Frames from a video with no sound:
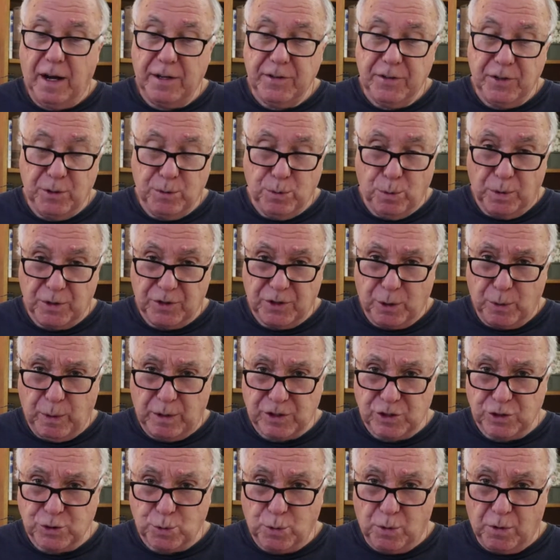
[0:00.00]
knew what the
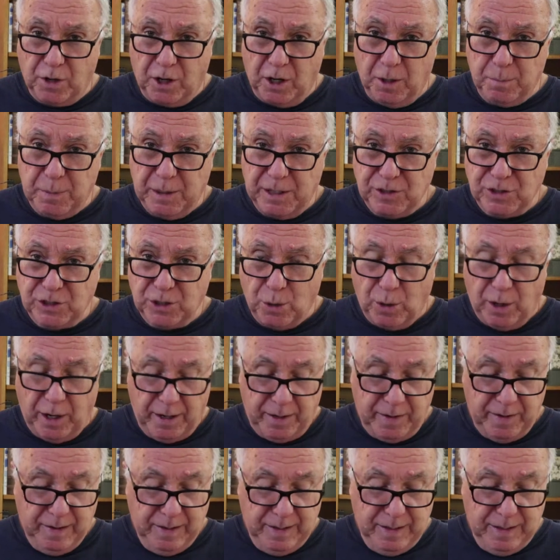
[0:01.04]
questions were going to be, so
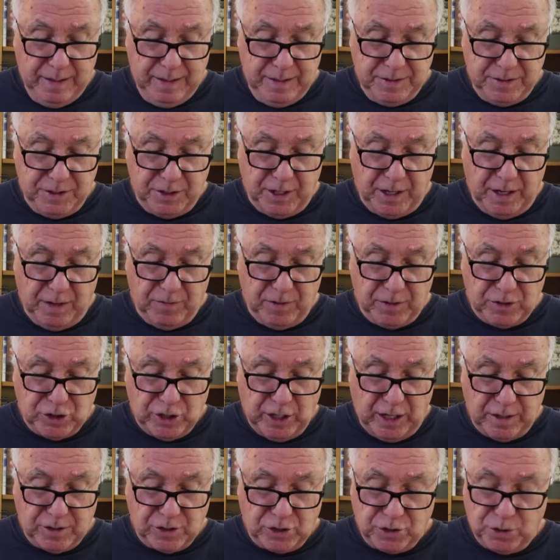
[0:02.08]
I did have a
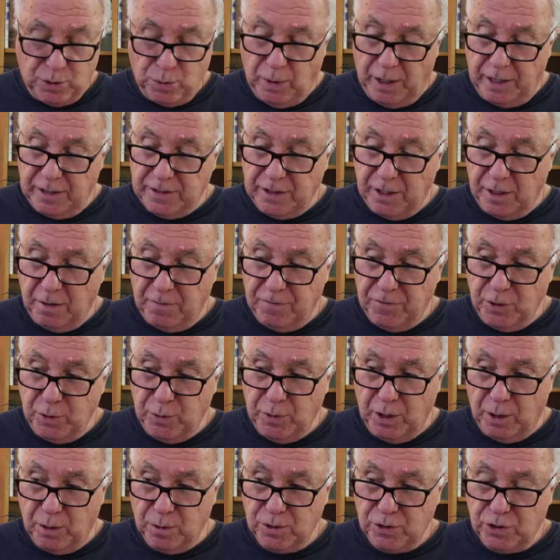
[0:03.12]
chance to write down a
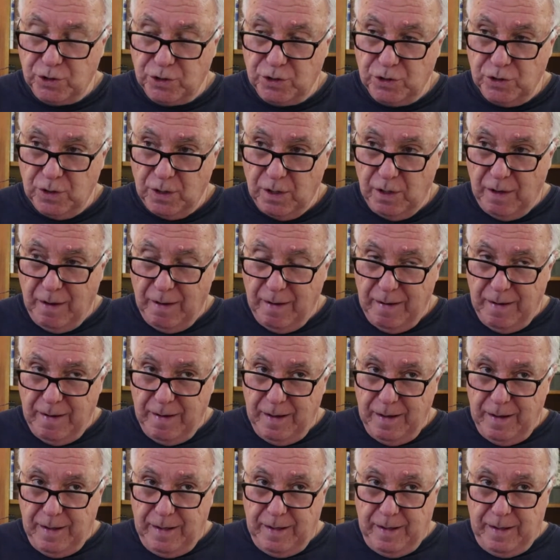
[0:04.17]
few notes.
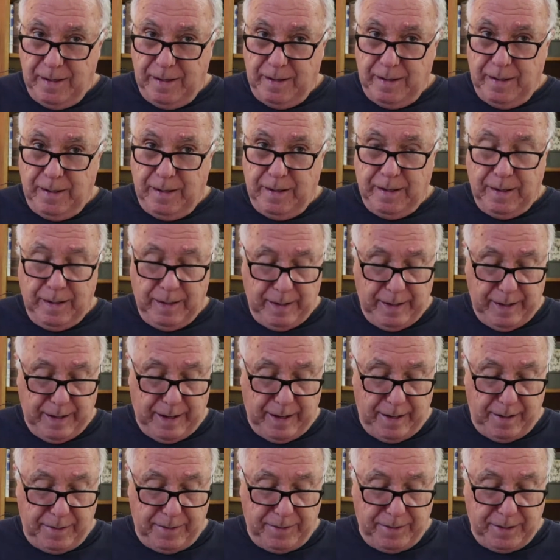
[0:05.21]

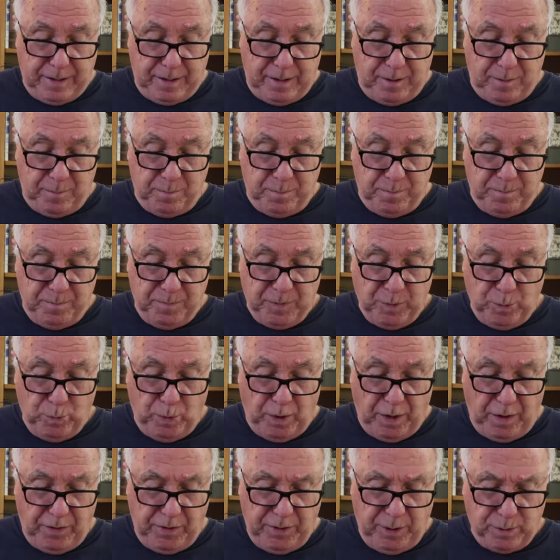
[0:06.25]
And
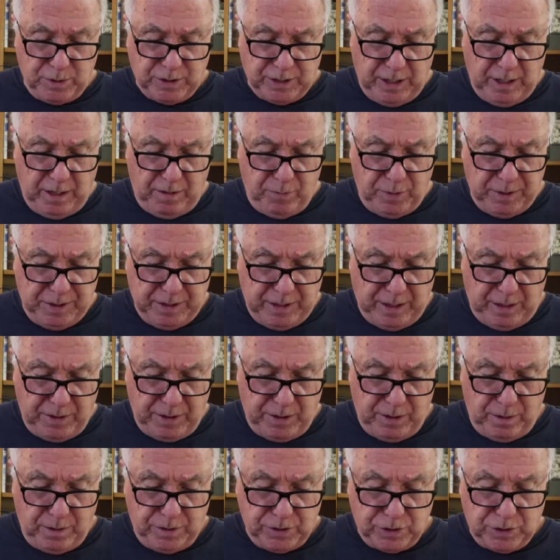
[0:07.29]
one of the notes I have written
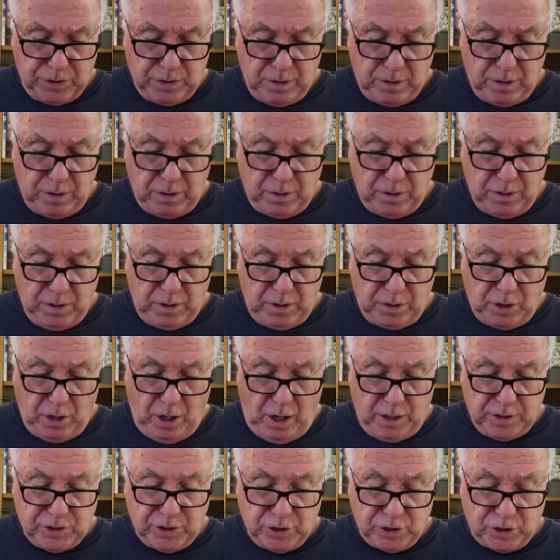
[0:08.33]
down here is
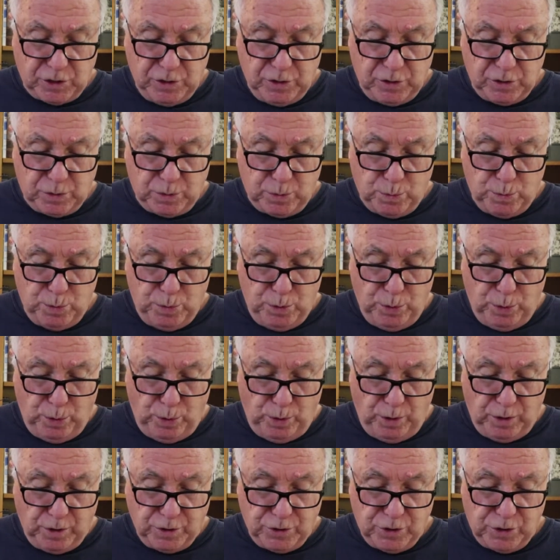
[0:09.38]
consciousness
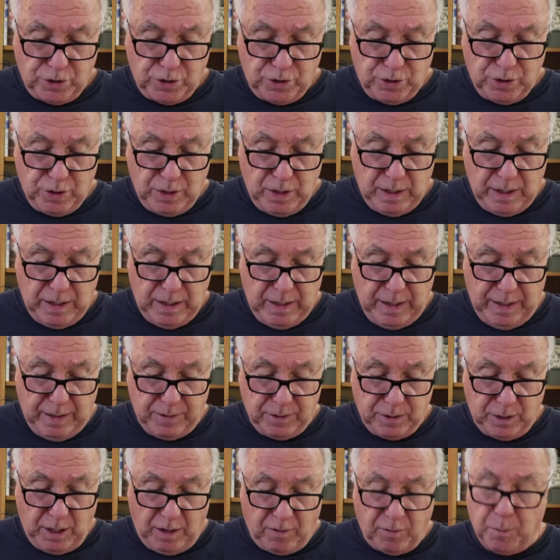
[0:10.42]
rules
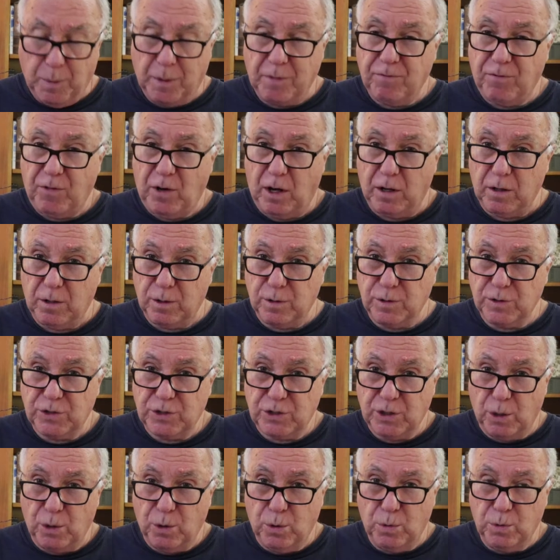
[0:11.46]
and government follows.
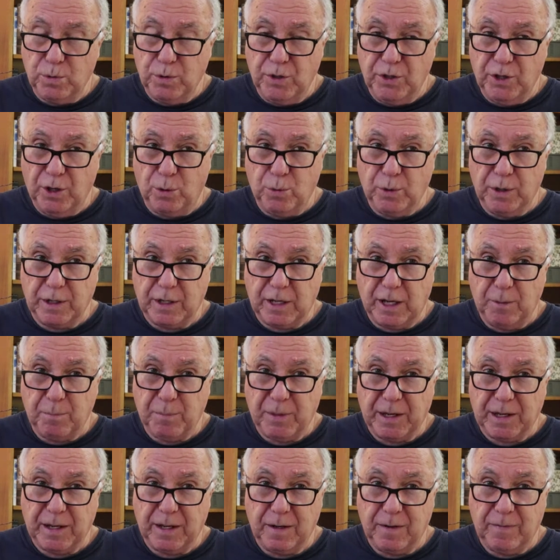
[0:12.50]
So, we
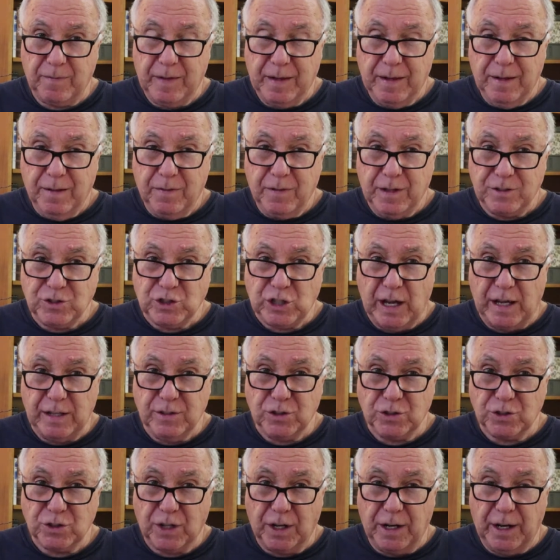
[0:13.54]
keep thinking that
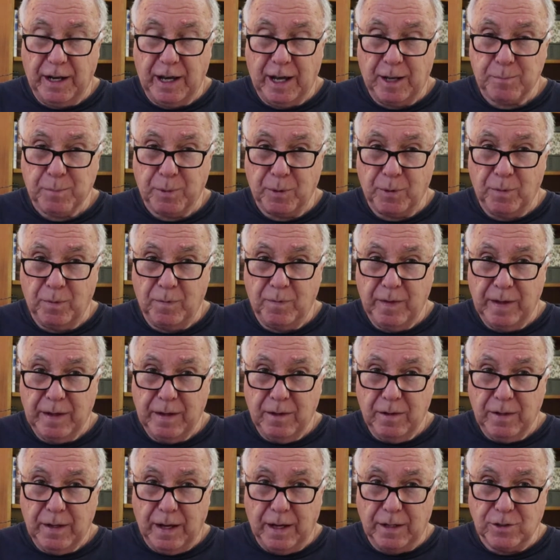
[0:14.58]
change is going to happen
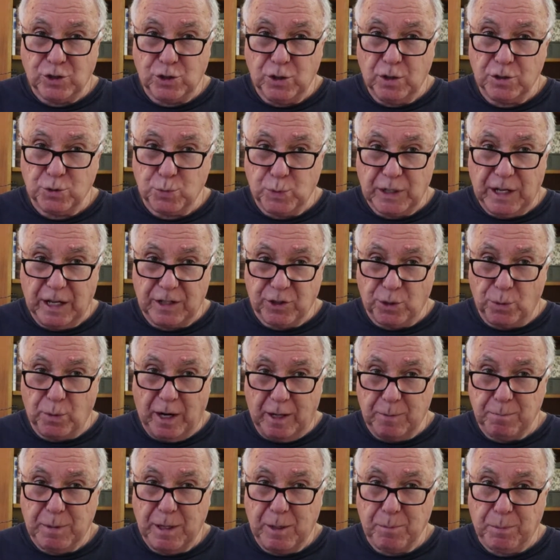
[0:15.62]
as soon as we get the
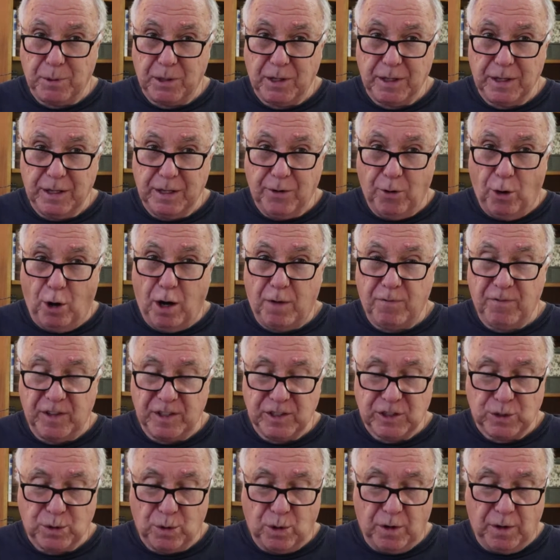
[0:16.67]
right people in
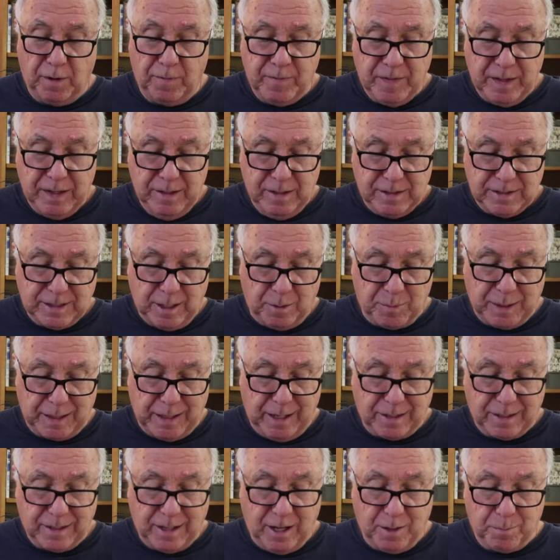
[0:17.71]
office or something
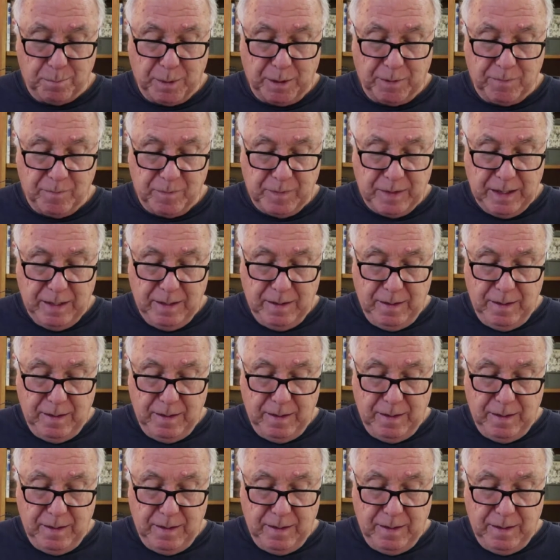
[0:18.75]
like that. But